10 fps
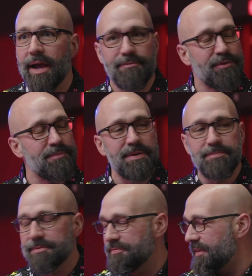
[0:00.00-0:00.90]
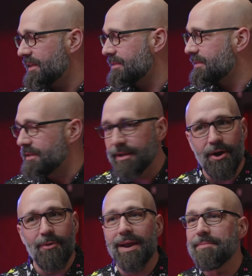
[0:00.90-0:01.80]
And for the people of faith, you
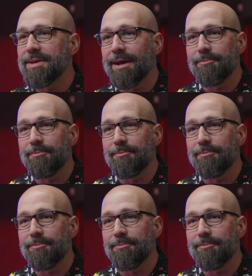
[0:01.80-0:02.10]
know what I mean on